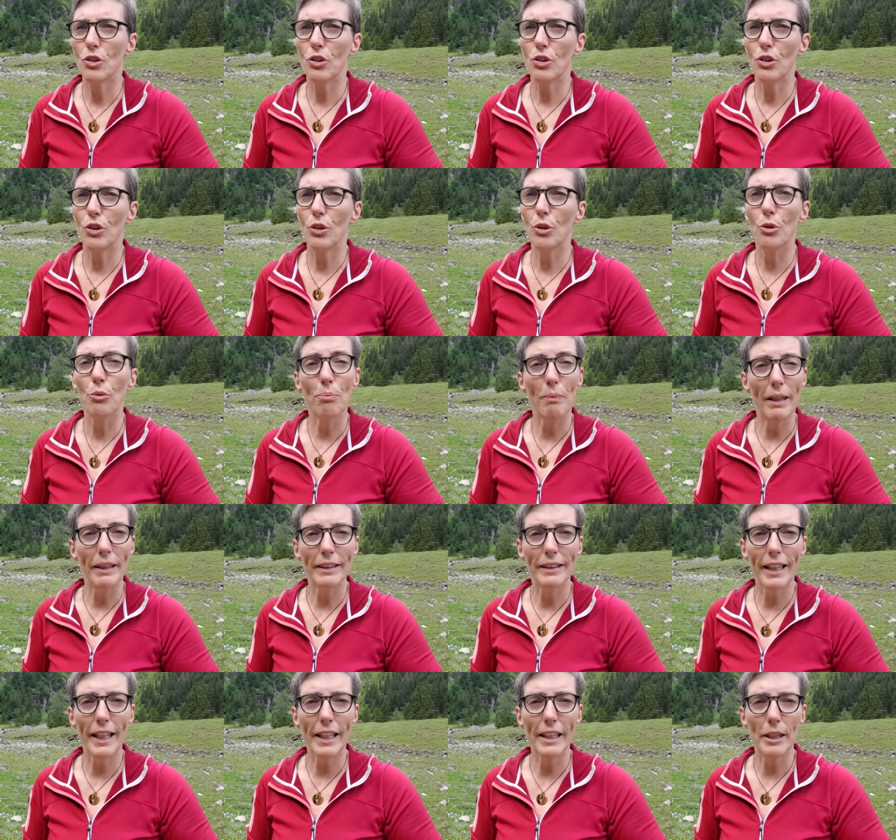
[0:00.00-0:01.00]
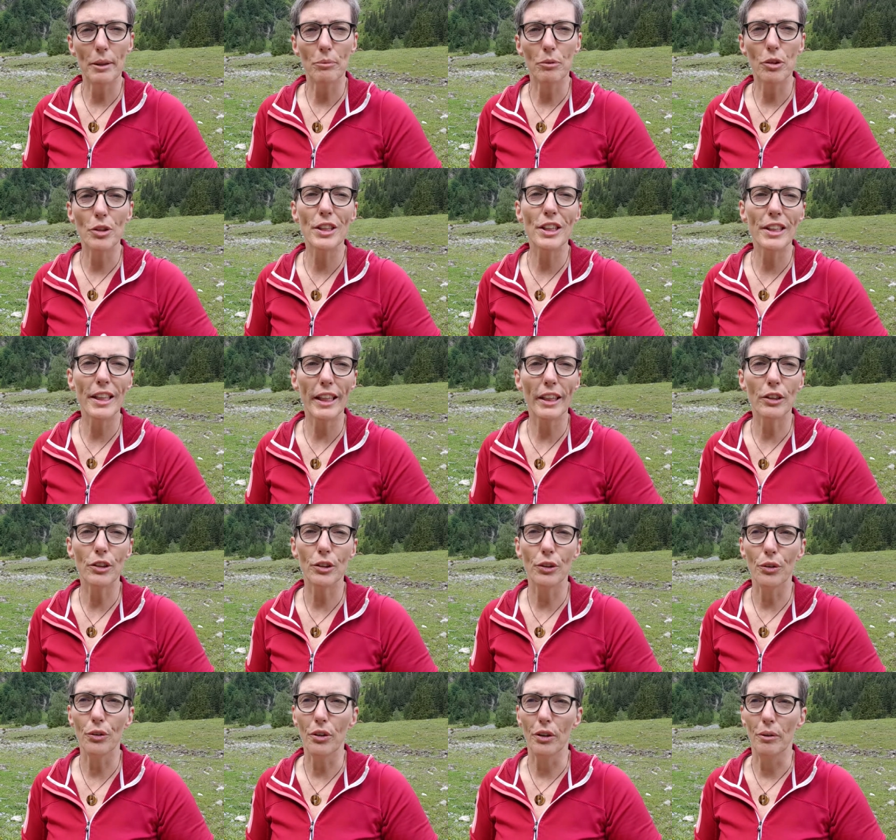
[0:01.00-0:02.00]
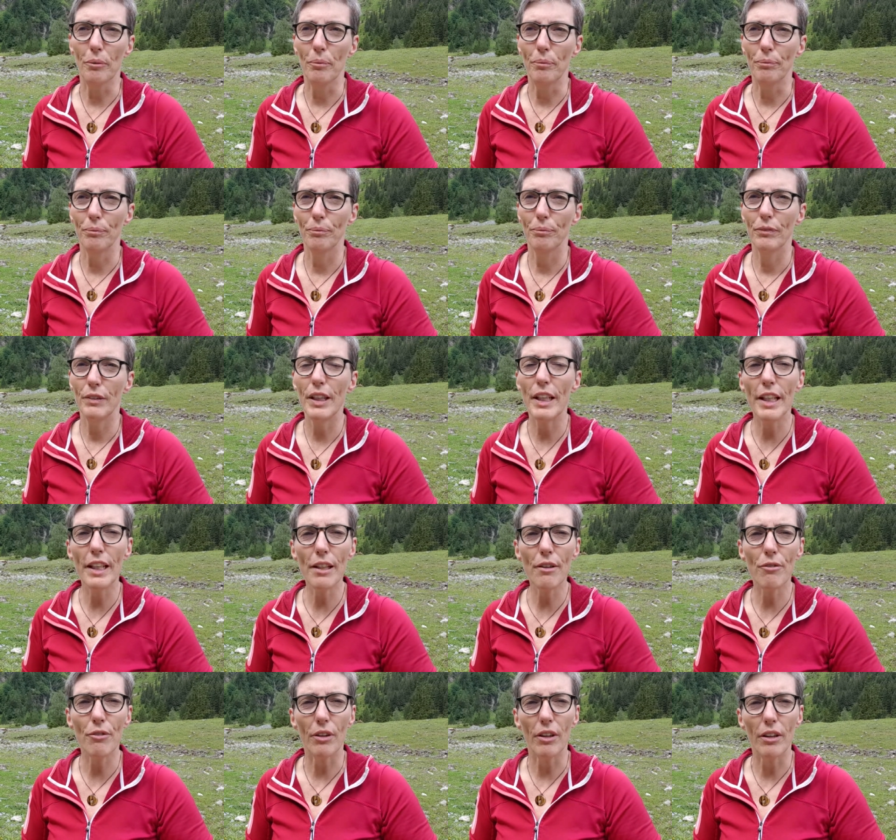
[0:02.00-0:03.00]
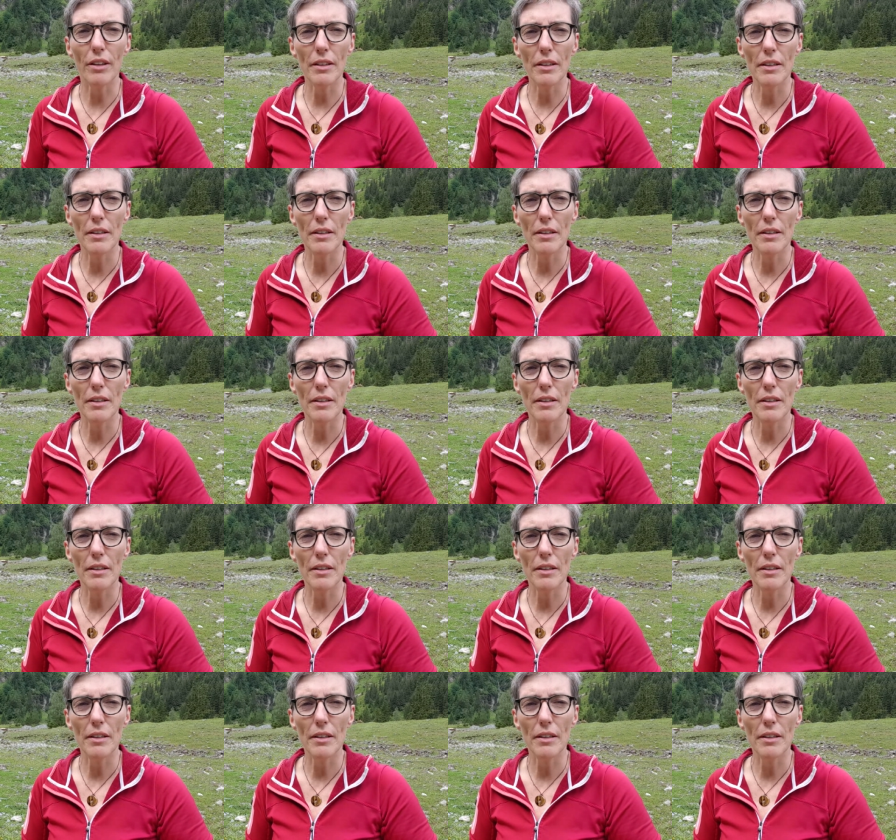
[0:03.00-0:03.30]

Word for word: to maintain them, to stick to them, even